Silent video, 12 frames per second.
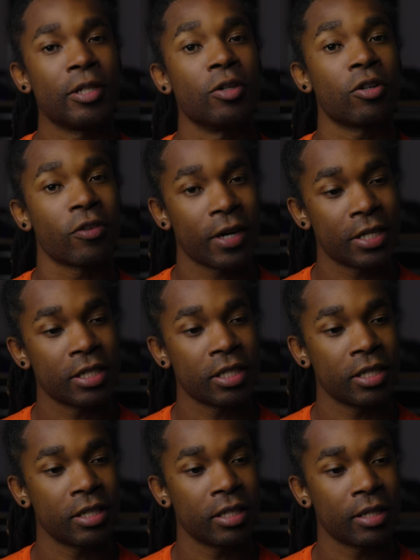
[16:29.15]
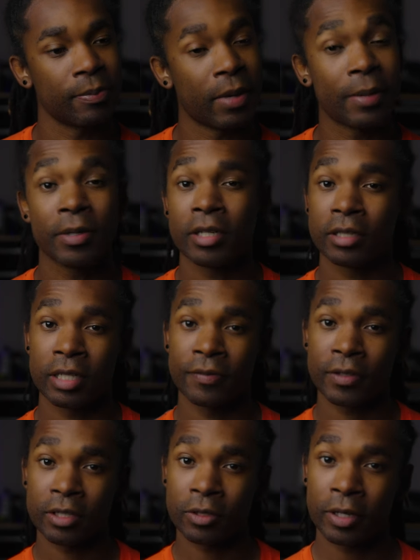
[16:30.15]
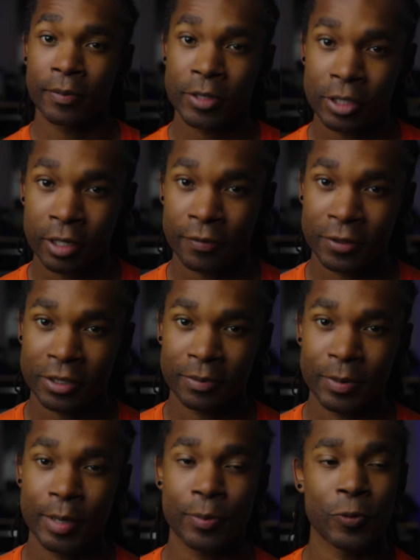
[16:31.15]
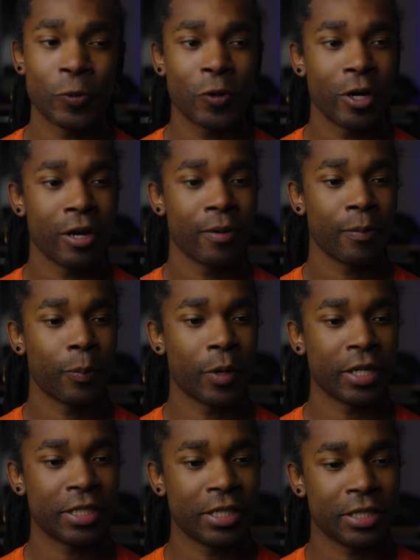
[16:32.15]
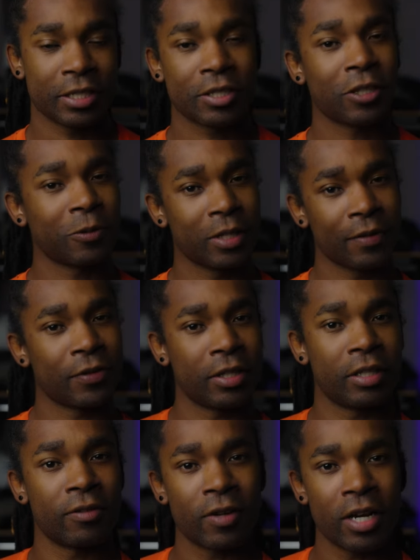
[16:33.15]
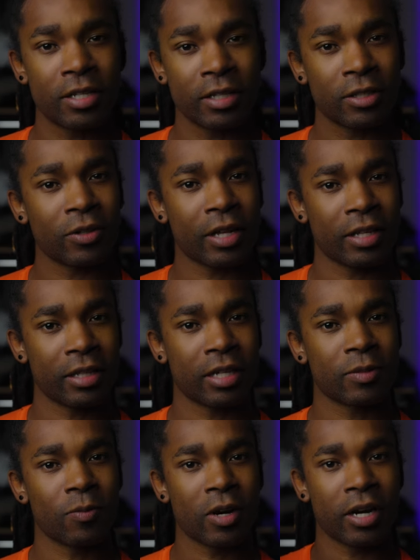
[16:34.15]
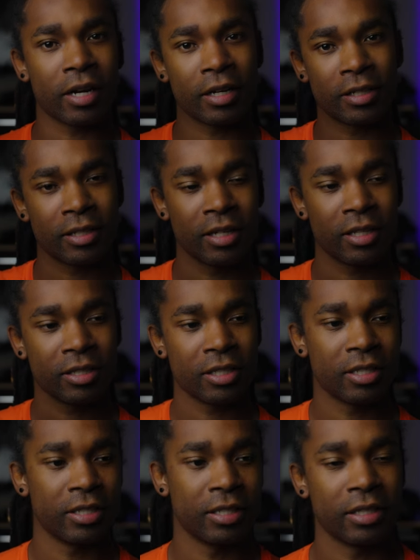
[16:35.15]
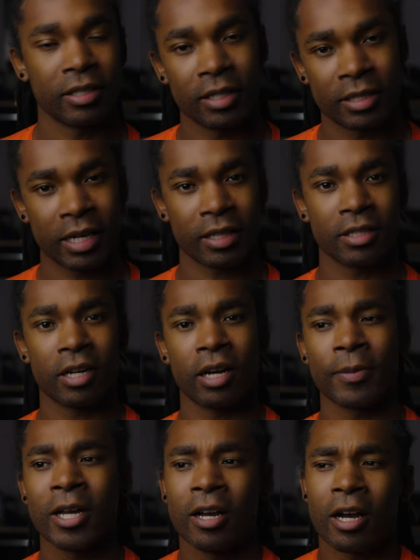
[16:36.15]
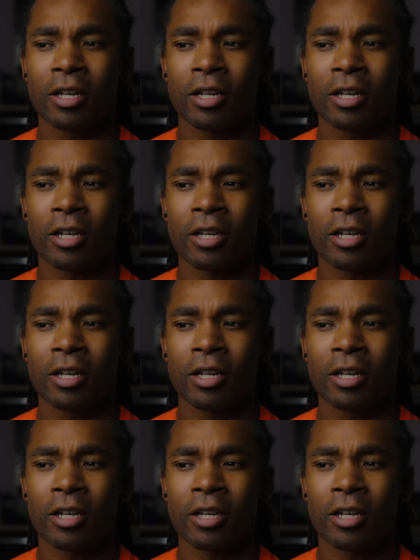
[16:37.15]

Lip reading: a little crazy, maybe even a little immature for some people, but she's just so different than the rest. And so I think that's why she is at the top.